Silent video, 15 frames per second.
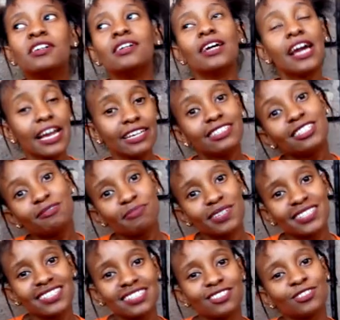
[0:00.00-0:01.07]

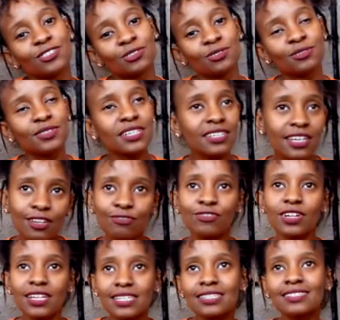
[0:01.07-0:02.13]
80% true, and I
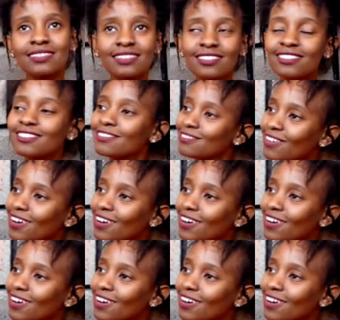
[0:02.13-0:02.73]
thought, you know